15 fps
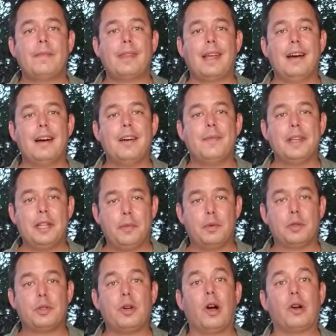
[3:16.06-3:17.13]
and then
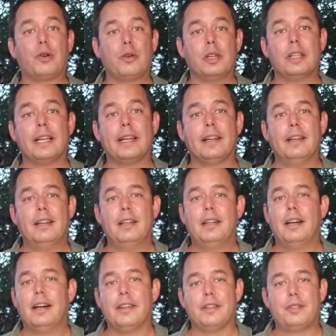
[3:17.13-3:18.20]
we'll start grilling.
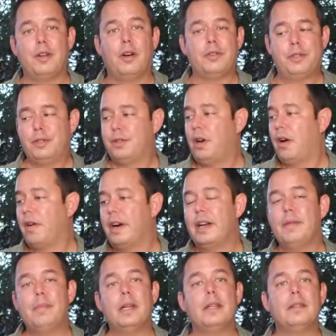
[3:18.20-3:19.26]
The salsa's already
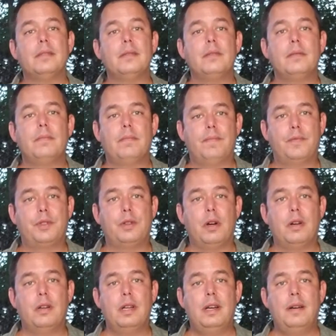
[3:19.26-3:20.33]
been
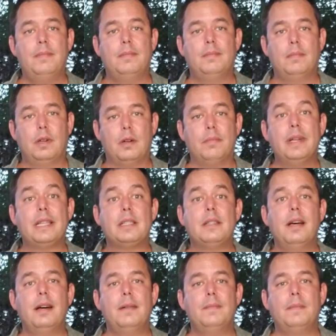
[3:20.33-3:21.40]
stirred up or mixed
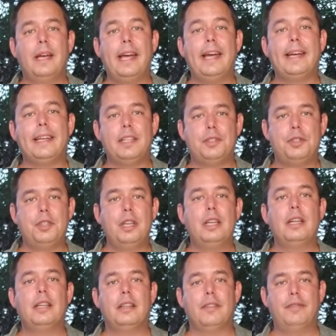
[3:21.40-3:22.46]
up, and it's
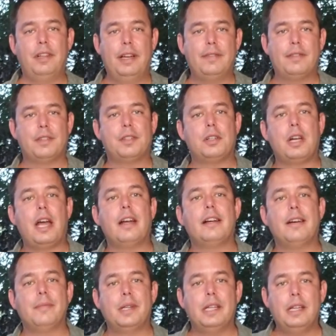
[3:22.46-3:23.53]
sitting. The flavors are kind of
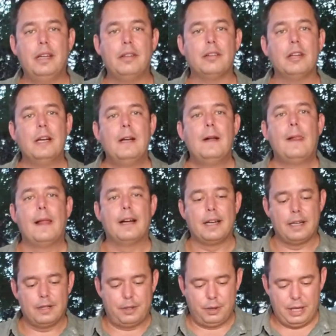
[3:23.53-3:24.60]
coming together.
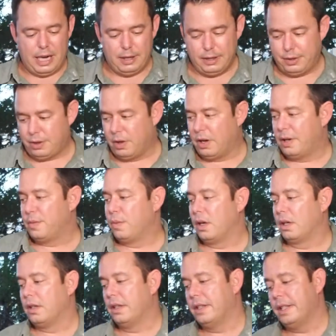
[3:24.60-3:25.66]
So now let's go ahead and
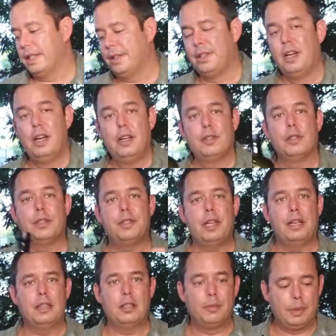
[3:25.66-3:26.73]
work on this. So let's take
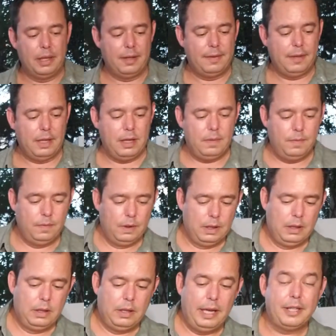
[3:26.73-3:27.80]
a little bit of
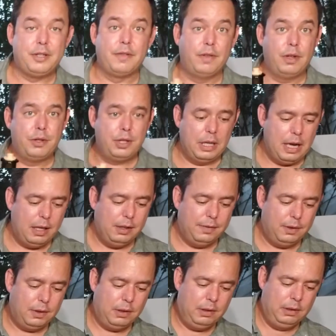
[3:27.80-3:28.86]
extra virgin olive
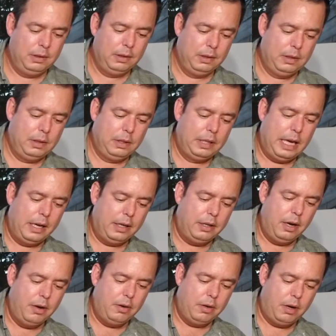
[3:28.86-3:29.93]
oil, kind of
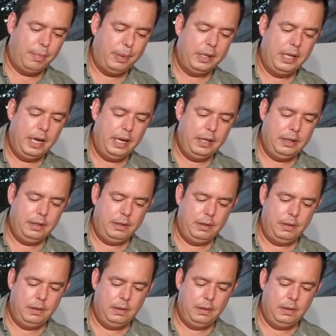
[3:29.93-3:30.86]
coat our potatoes.